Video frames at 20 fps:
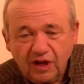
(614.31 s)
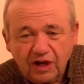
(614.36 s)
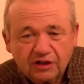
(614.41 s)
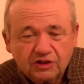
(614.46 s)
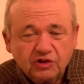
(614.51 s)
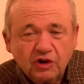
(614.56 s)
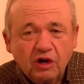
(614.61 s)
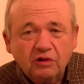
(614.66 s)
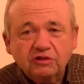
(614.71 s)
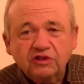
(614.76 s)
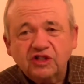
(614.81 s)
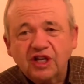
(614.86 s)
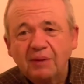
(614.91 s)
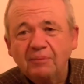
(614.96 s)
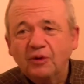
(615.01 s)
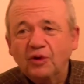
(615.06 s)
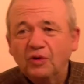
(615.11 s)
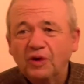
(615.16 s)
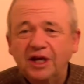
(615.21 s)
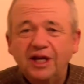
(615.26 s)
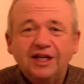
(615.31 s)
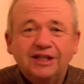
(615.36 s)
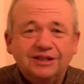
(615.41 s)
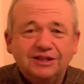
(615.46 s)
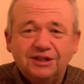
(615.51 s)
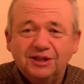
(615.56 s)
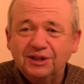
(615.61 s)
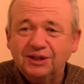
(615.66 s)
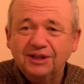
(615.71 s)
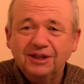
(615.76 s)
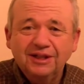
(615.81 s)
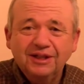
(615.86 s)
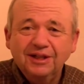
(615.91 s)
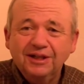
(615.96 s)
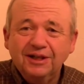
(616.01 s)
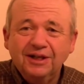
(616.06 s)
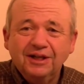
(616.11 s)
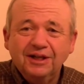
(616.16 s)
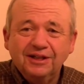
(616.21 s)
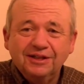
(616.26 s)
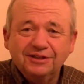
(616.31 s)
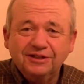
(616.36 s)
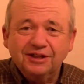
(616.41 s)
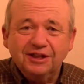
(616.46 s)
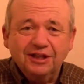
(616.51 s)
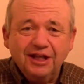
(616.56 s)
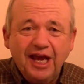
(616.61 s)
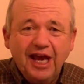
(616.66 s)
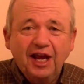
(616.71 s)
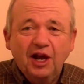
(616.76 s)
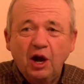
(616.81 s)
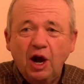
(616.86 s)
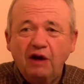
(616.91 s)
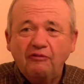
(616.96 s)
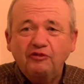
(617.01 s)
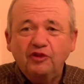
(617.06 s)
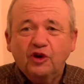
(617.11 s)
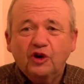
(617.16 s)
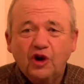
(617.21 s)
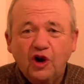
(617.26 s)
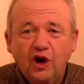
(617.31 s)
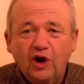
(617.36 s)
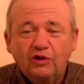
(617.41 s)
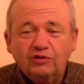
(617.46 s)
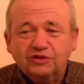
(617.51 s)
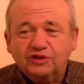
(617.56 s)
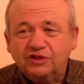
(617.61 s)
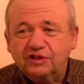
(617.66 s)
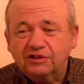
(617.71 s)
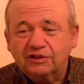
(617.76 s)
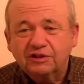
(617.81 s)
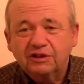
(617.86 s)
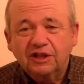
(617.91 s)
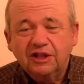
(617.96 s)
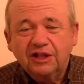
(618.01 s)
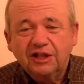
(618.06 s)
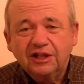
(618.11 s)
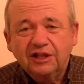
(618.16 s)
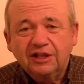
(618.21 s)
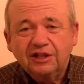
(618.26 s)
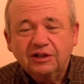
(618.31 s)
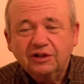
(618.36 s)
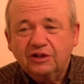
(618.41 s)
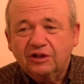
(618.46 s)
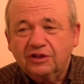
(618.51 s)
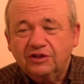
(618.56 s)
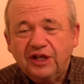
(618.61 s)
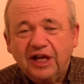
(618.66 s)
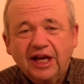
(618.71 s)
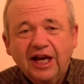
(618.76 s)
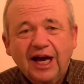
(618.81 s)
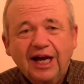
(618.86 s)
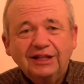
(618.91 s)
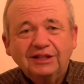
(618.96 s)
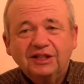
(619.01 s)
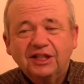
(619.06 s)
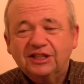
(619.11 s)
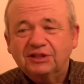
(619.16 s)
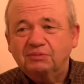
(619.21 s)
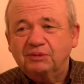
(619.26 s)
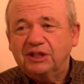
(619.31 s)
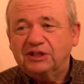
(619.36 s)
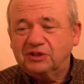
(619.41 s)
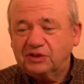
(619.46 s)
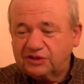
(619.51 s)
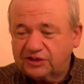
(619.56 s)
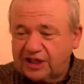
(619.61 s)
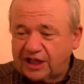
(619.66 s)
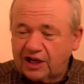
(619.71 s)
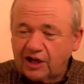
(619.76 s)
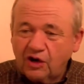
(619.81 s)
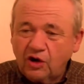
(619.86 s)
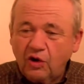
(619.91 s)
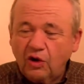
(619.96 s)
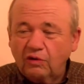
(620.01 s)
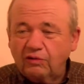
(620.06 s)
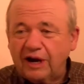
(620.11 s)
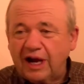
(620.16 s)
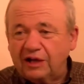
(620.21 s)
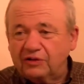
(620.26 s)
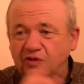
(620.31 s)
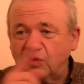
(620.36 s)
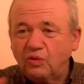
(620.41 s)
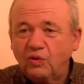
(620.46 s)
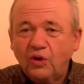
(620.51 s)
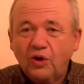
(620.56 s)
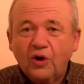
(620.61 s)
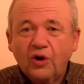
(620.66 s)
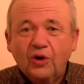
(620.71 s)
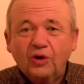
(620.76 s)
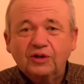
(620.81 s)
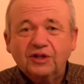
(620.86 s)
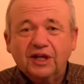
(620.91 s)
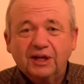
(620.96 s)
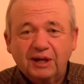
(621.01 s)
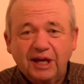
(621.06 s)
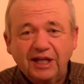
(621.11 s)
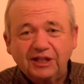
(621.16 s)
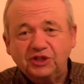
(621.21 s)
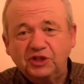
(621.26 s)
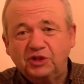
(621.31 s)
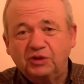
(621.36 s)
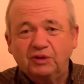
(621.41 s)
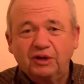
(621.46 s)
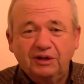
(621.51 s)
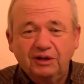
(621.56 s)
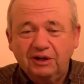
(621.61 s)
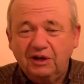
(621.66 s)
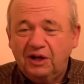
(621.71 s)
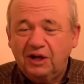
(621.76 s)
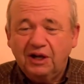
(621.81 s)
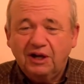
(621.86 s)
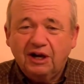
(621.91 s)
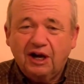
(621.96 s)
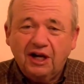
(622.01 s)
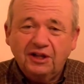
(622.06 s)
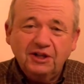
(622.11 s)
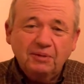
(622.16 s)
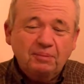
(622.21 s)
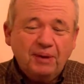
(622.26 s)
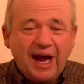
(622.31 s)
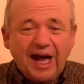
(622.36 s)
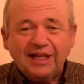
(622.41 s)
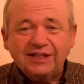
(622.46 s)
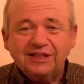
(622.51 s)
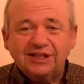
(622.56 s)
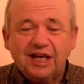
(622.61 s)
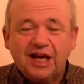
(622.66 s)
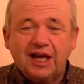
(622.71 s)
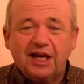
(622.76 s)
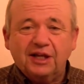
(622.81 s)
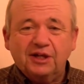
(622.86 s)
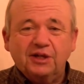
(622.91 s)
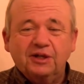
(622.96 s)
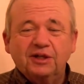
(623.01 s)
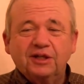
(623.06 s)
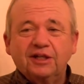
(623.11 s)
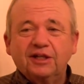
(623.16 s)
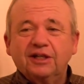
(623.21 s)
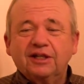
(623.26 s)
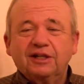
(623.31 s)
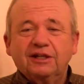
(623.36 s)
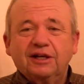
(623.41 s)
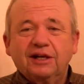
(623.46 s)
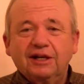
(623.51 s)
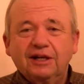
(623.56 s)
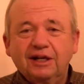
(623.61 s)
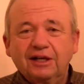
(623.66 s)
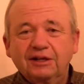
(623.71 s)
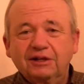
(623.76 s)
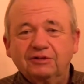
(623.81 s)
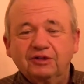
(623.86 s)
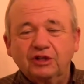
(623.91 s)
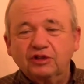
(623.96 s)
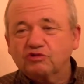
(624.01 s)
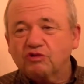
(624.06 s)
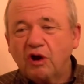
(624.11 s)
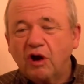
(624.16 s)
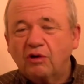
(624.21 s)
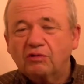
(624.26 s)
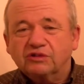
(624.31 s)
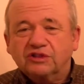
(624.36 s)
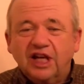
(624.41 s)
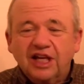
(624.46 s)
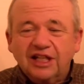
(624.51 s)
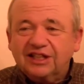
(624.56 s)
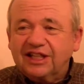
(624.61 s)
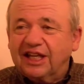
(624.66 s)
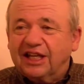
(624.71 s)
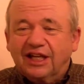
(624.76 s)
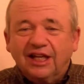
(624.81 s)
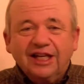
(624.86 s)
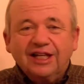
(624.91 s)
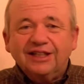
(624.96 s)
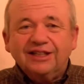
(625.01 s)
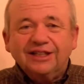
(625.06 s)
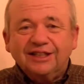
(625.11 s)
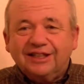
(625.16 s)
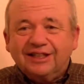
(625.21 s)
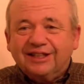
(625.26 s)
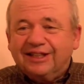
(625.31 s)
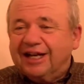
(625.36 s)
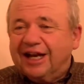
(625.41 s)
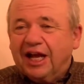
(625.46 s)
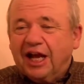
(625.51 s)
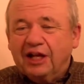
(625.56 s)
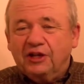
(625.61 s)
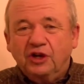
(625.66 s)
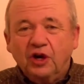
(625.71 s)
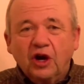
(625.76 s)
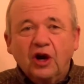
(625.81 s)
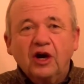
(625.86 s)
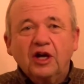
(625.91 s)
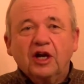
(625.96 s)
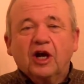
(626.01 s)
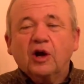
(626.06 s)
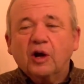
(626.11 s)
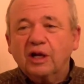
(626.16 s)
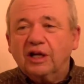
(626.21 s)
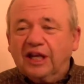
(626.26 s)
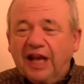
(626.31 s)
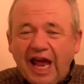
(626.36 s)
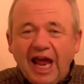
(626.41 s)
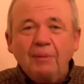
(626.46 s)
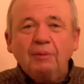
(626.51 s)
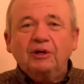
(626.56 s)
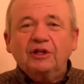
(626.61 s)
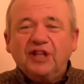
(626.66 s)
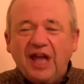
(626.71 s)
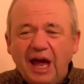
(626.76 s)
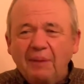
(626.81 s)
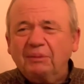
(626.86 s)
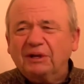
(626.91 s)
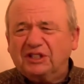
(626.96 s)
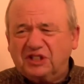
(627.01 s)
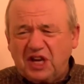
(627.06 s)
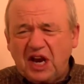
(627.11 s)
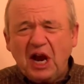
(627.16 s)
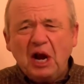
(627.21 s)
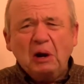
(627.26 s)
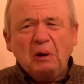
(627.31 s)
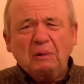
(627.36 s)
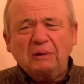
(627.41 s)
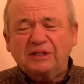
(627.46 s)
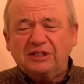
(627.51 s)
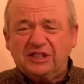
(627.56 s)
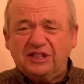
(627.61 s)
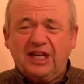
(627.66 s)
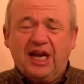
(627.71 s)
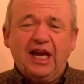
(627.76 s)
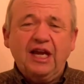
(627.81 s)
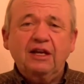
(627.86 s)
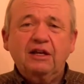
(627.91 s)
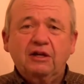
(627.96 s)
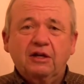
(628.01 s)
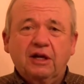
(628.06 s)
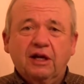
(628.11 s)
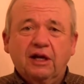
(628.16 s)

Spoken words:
submarines laying off your coast. They got these missiles that can go around the world and hit you on the backside. The drones. And you're going to label them a terrorist state